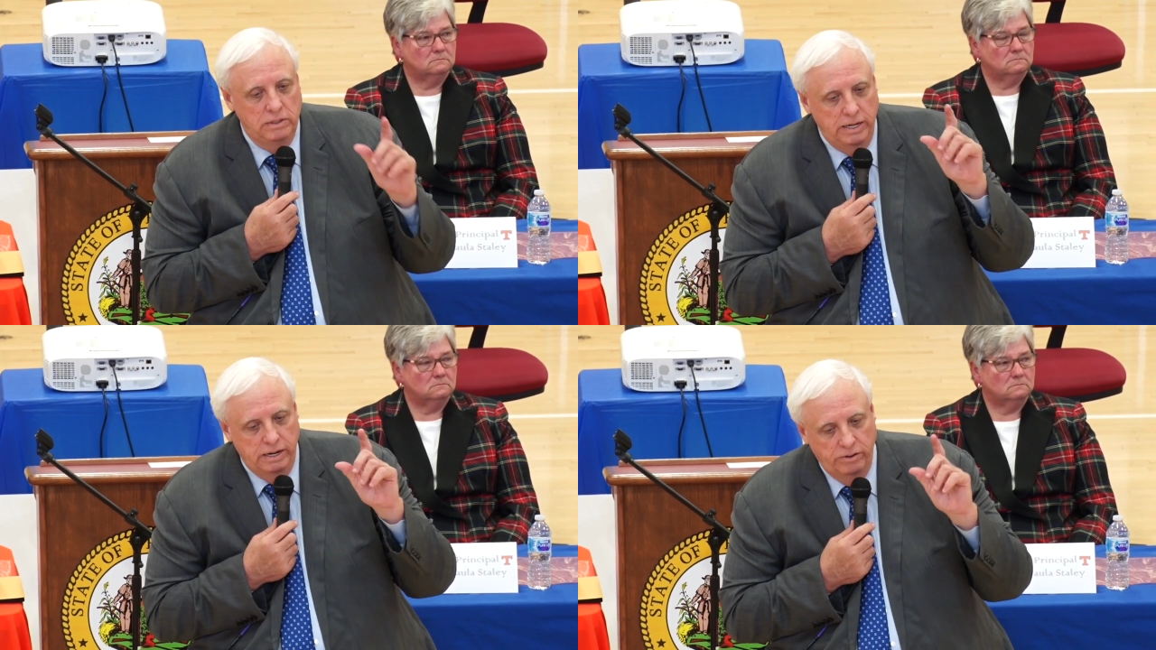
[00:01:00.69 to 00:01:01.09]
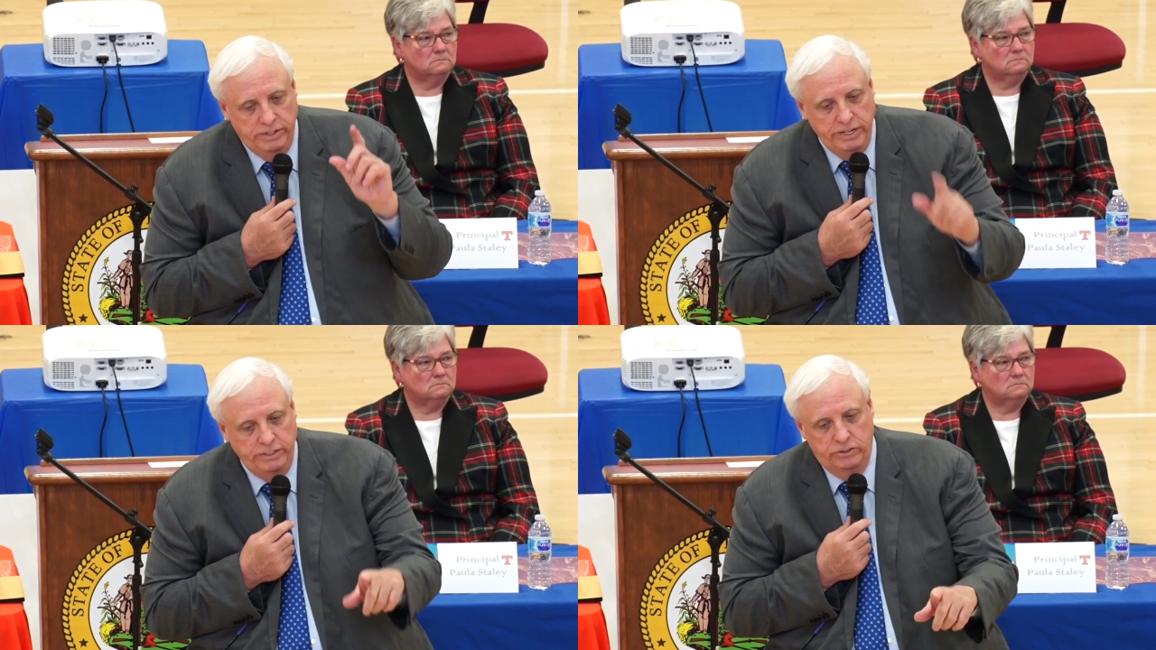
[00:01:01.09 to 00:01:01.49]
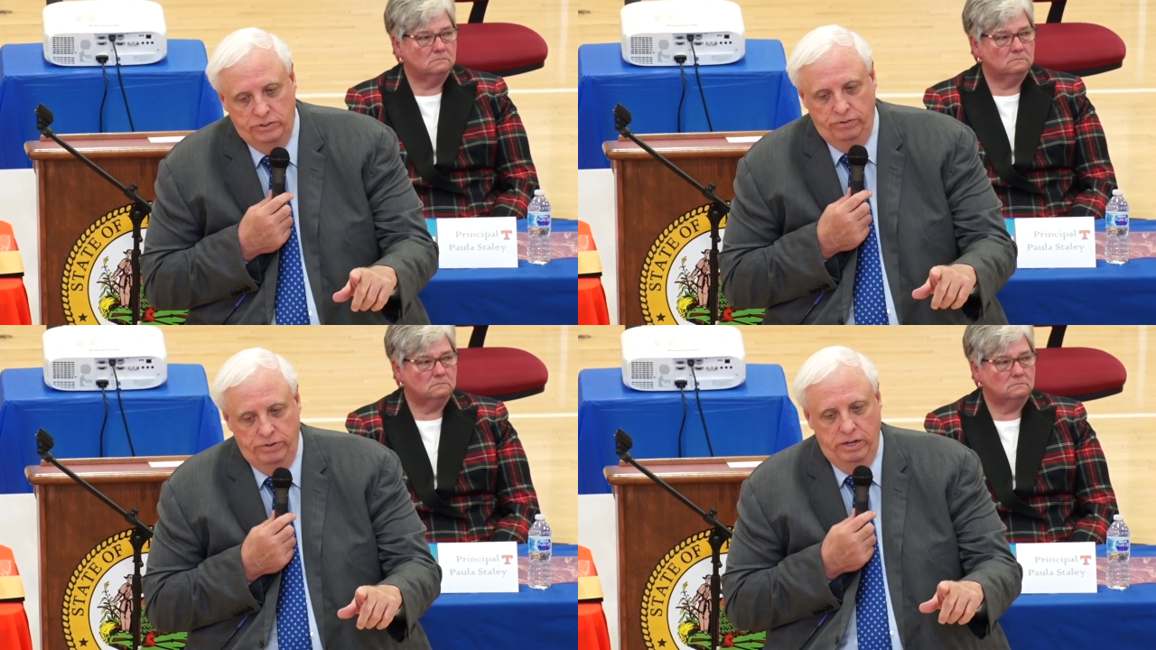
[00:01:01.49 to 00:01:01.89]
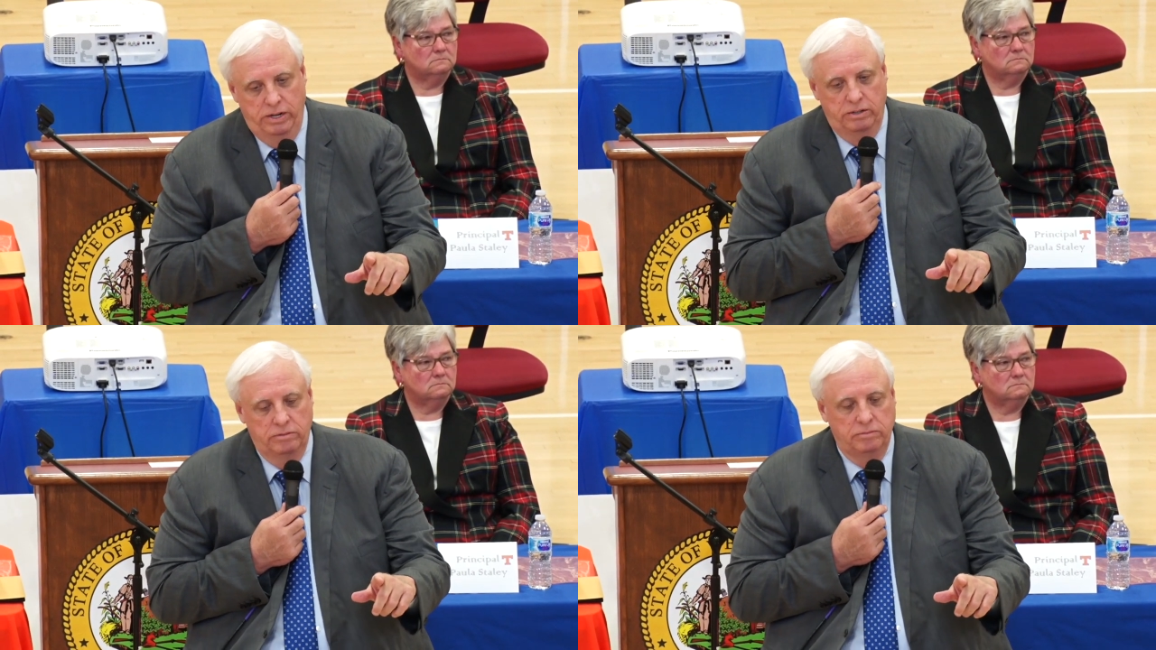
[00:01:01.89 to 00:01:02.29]
Speaker 1: and our teachers have
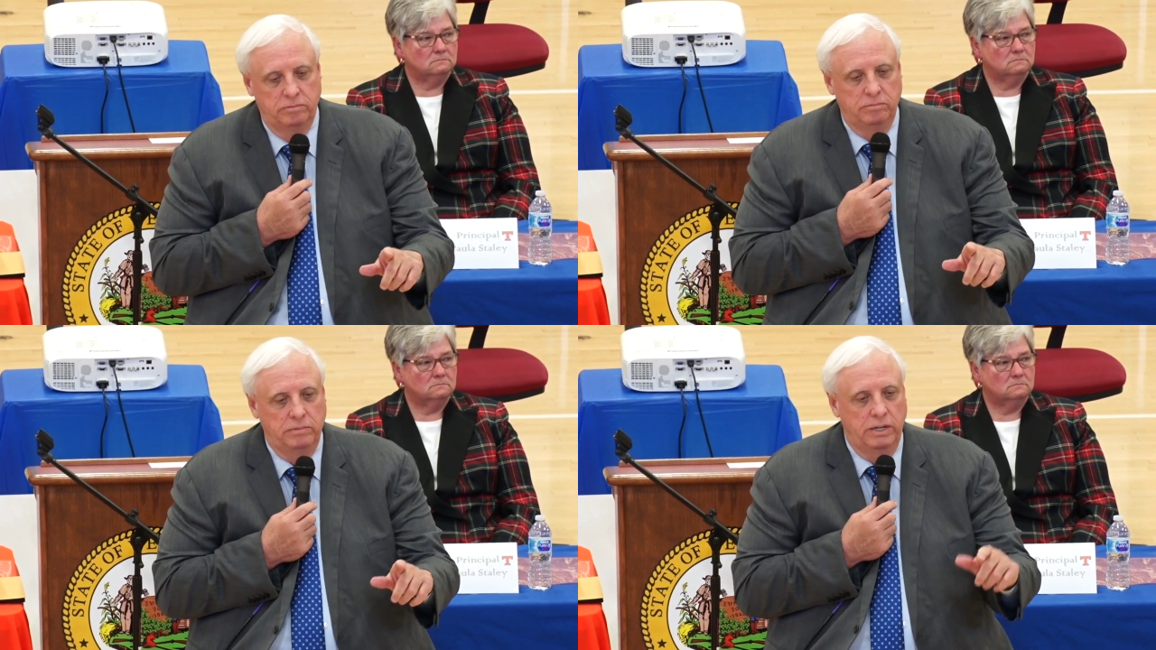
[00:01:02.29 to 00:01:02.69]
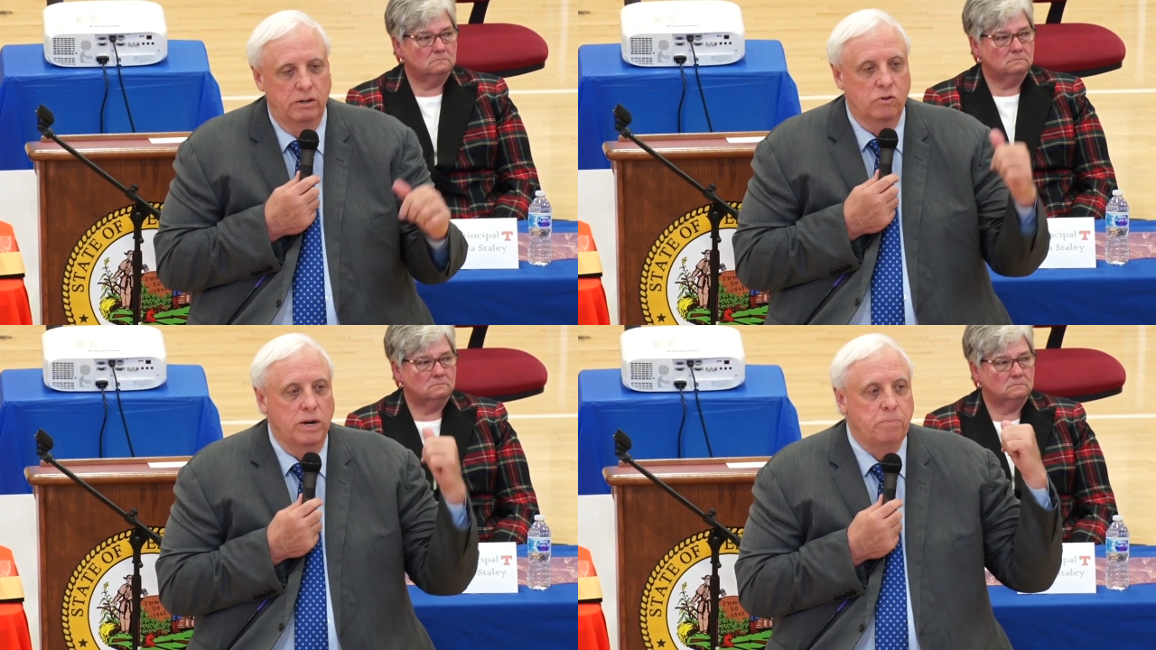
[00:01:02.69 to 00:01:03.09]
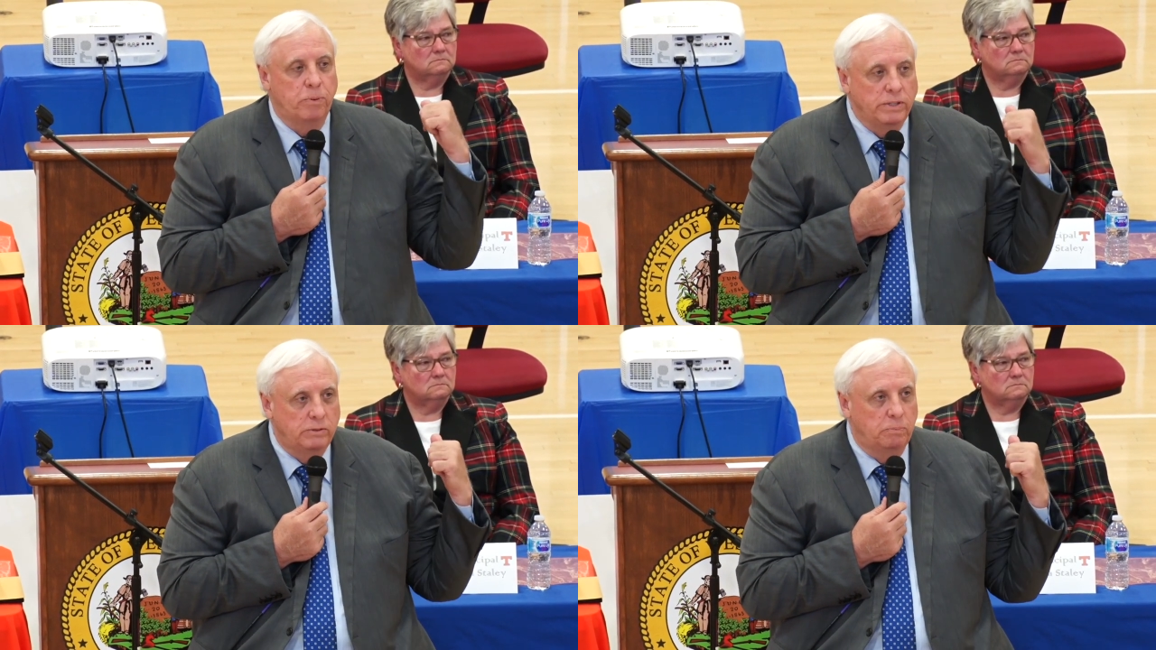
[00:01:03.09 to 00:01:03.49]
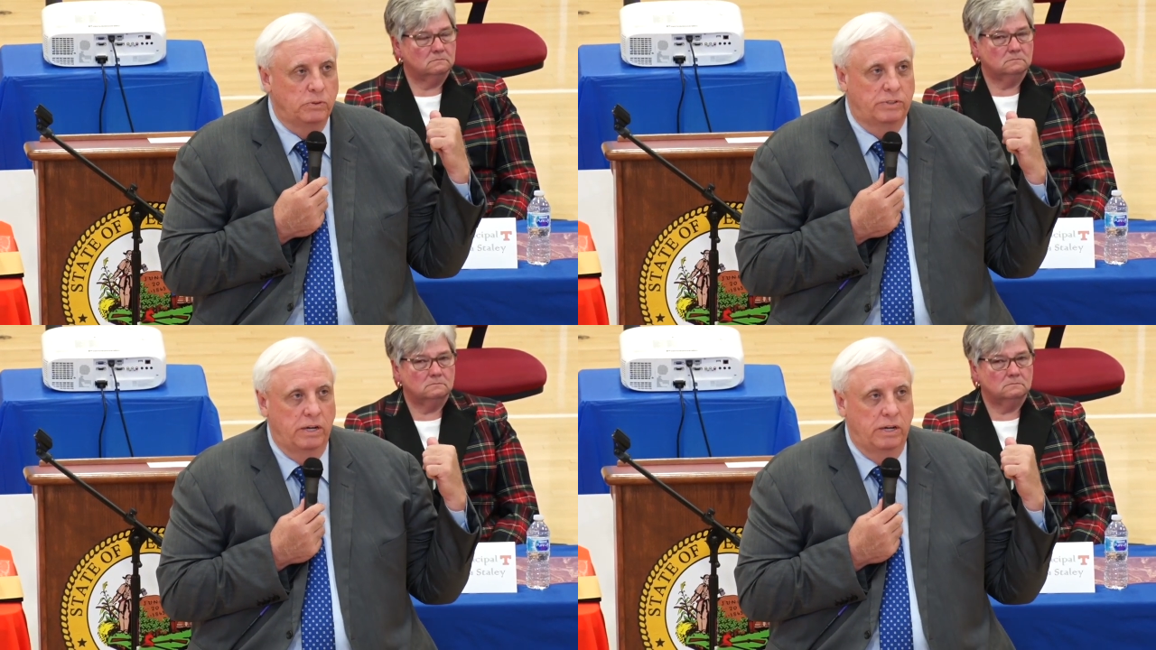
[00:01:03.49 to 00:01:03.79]
done, and our great principals